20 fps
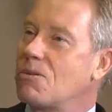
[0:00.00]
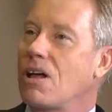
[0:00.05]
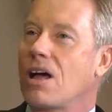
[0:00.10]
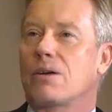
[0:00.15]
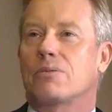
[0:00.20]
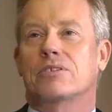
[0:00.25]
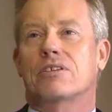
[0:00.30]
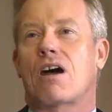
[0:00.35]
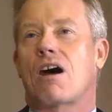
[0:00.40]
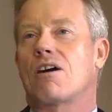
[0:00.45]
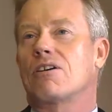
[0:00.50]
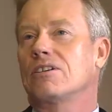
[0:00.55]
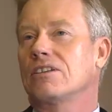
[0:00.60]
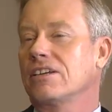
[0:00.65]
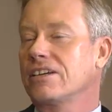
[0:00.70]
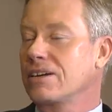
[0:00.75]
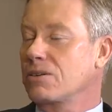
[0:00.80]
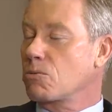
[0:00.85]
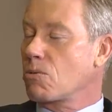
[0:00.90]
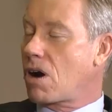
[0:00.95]
Well, I was
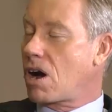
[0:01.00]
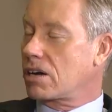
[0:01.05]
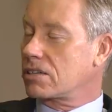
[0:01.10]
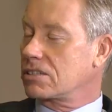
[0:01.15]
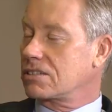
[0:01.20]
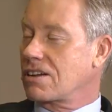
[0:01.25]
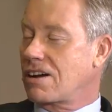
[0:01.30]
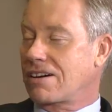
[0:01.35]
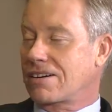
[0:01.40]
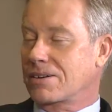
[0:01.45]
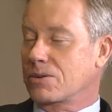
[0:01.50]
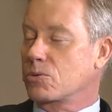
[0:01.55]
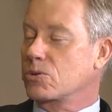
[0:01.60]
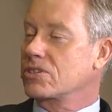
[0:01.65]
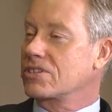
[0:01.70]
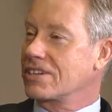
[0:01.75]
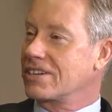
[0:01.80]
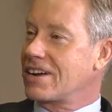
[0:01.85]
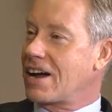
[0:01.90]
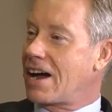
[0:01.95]
hardly a rock star. It
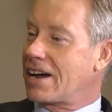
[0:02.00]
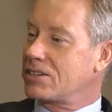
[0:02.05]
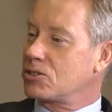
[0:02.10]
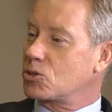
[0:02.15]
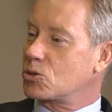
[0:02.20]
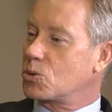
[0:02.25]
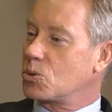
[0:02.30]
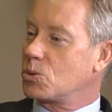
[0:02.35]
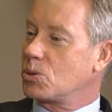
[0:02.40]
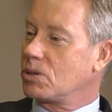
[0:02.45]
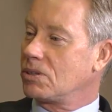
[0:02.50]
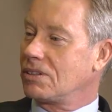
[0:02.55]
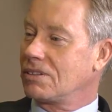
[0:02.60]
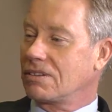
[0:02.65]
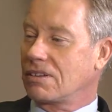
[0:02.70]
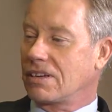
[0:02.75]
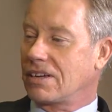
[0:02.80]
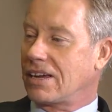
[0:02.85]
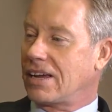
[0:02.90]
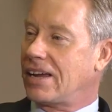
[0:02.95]
was in high school,
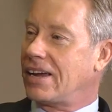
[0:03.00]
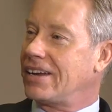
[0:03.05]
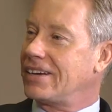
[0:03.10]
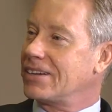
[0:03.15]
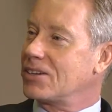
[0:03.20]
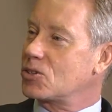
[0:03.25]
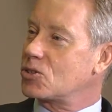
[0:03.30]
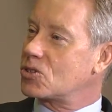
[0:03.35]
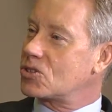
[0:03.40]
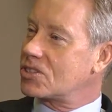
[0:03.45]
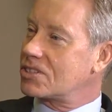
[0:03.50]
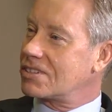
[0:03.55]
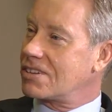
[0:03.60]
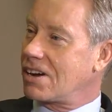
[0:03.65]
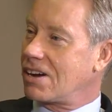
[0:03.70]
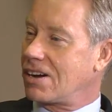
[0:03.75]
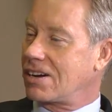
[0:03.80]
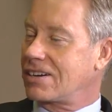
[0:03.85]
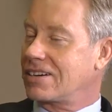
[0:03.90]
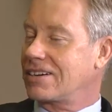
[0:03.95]
and it
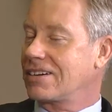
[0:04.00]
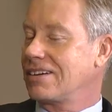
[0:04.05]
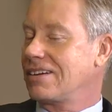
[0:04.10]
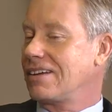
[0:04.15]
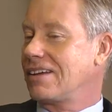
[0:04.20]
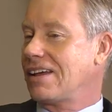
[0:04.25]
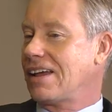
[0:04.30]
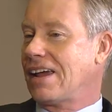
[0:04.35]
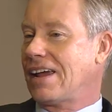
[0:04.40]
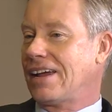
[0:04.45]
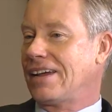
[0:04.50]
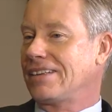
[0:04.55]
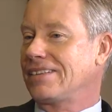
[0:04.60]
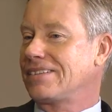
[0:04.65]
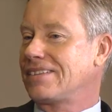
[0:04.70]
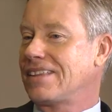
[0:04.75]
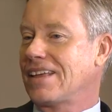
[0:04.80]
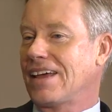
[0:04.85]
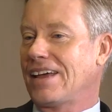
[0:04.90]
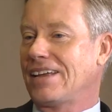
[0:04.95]
stuck.
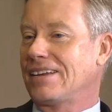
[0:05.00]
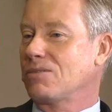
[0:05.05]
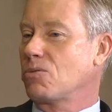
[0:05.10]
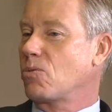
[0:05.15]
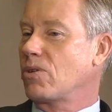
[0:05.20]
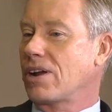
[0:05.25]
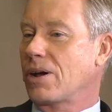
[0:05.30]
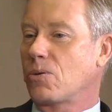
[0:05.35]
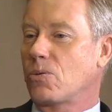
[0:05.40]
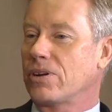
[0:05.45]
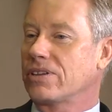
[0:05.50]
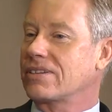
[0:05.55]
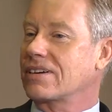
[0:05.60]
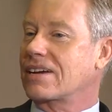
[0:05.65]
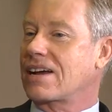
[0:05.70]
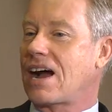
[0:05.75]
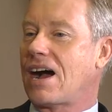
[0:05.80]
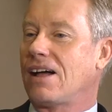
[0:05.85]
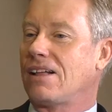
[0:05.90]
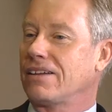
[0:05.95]
And then when I went to
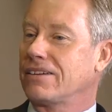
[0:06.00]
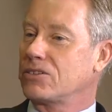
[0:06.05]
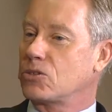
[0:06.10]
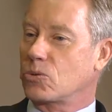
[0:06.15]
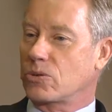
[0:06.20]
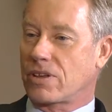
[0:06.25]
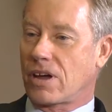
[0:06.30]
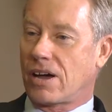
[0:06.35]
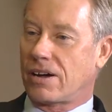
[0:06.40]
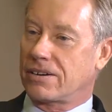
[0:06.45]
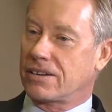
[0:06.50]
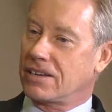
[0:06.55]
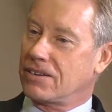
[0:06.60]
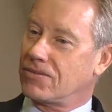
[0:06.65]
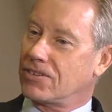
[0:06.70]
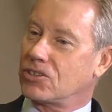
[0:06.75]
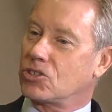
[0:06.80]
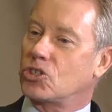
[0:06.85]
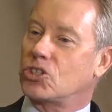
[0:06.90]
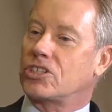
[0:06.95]
college without
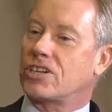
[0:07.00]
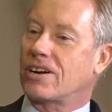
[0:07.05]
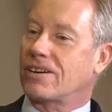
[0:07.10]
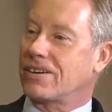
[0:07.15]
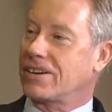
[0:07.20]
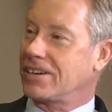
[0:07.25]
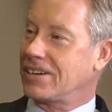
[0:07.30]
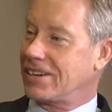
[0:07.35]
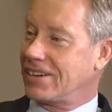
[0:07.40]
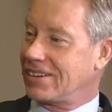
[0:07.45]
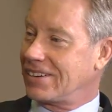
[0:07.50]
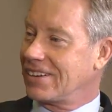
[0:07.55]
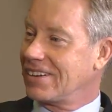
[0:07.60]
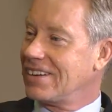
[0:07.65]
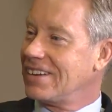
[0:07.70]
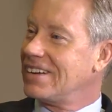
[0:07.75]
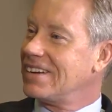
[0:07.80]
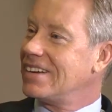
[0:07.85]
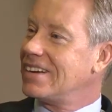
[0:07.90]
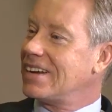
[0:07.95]
even sharing it,
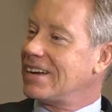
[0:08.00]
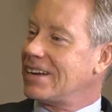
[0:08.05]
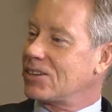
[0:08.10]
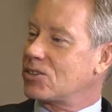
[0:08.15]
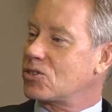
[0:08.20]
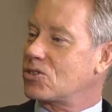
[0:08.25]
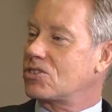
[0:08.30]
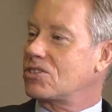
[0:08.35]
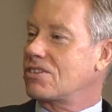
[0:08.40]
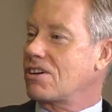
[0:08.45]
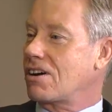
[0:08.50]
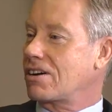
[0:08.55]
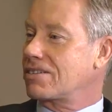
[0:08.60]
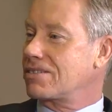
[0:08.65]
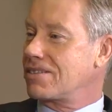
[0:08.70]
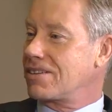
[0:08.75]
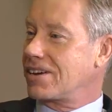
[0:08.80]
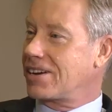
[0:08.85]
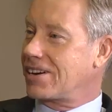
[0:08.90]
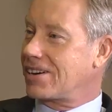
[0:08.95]
it stuck
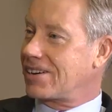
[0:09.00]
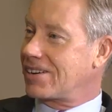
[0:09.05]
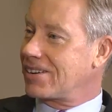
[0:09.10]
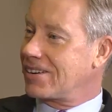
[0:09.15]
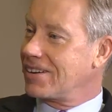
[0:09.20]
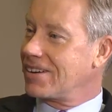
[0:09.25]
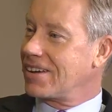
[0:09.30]
there.